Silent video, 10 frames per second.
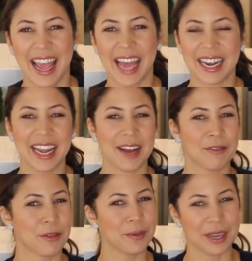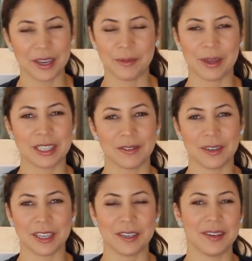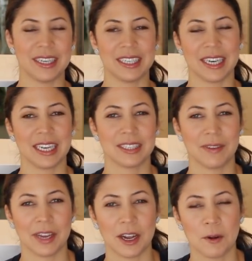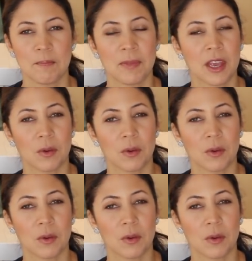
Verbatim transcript: and I have three good ones for you in today's video.